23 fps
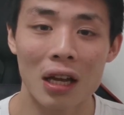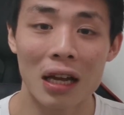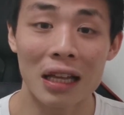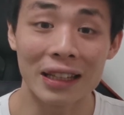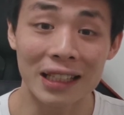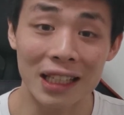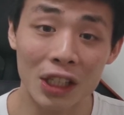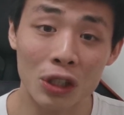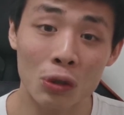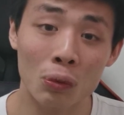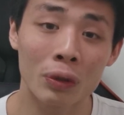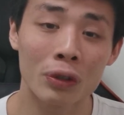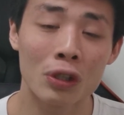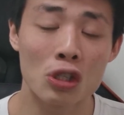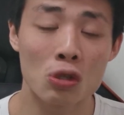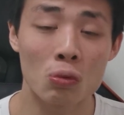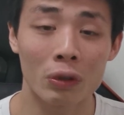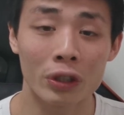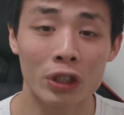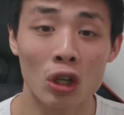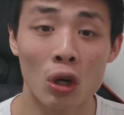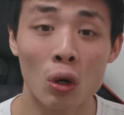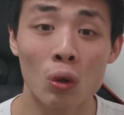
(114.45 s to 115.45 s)
And the other one is
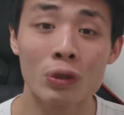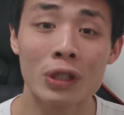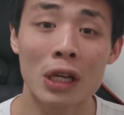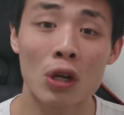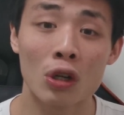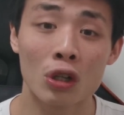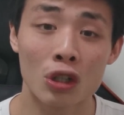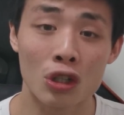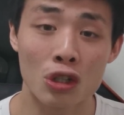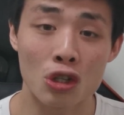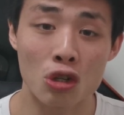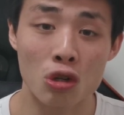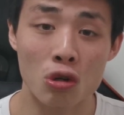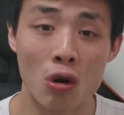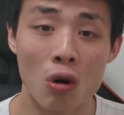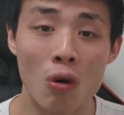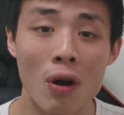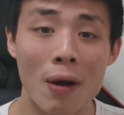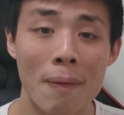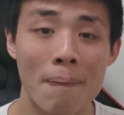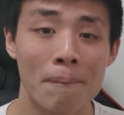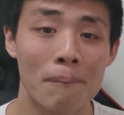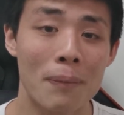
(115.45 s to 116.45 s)
when you hold down
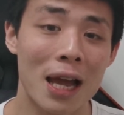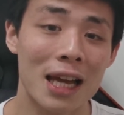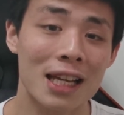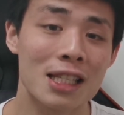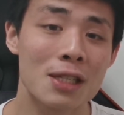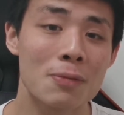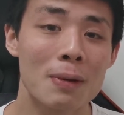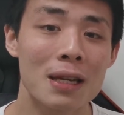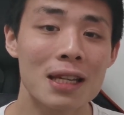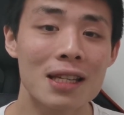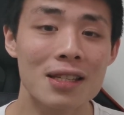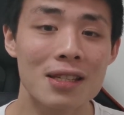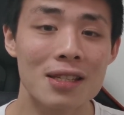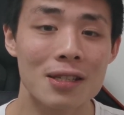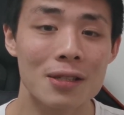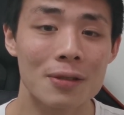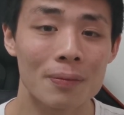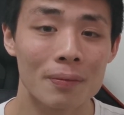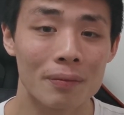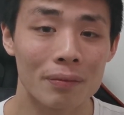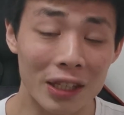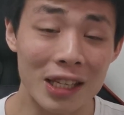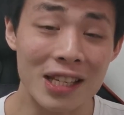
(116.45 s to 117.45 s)
Control and backspace.
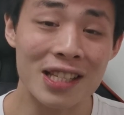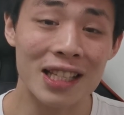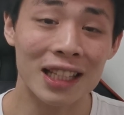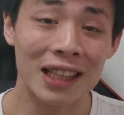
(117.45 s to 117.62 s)
This